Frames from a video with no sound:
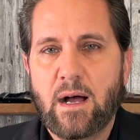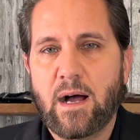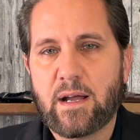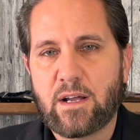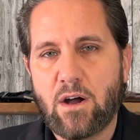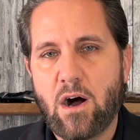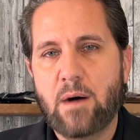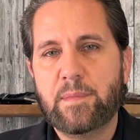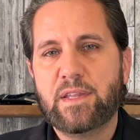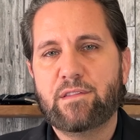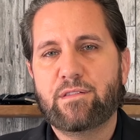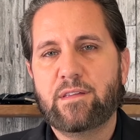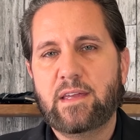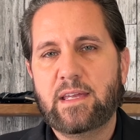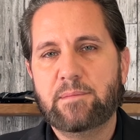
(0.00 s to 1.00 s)
A common
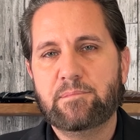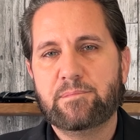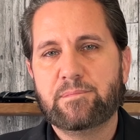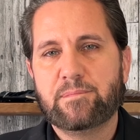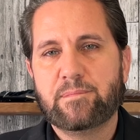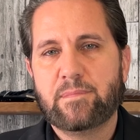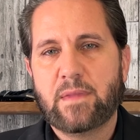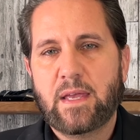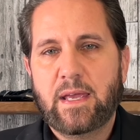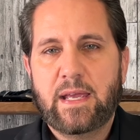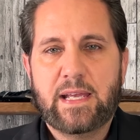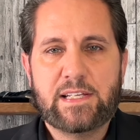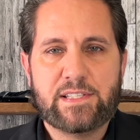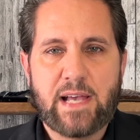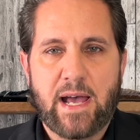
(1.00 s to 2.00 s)
theme
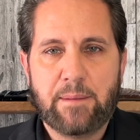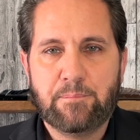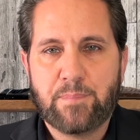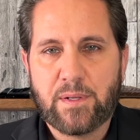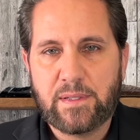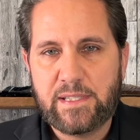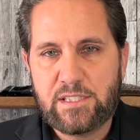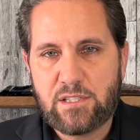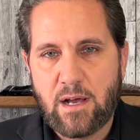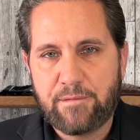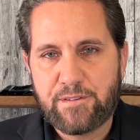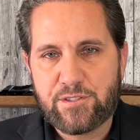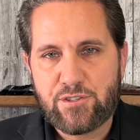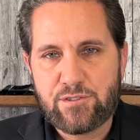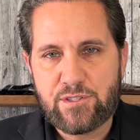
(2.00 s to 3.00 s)
is that police
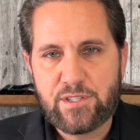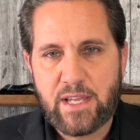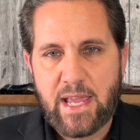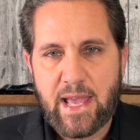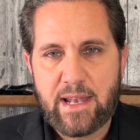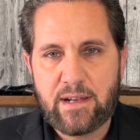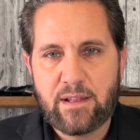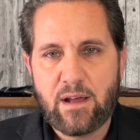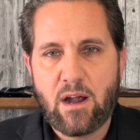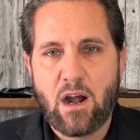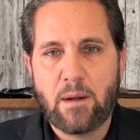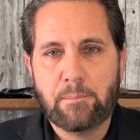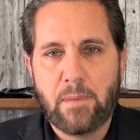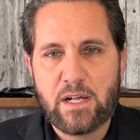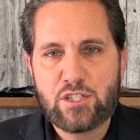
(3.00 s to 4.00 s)
officers in Canada
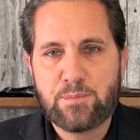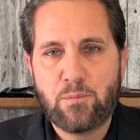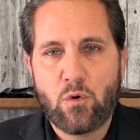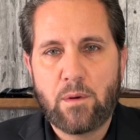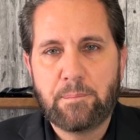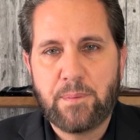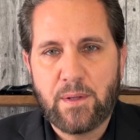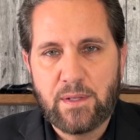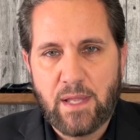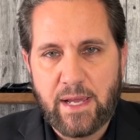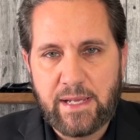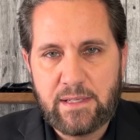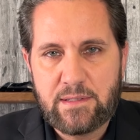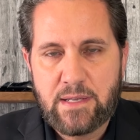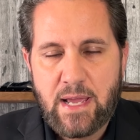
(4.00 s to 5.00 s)
are much more
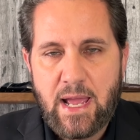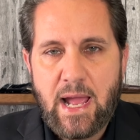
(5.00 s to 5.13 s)
polite,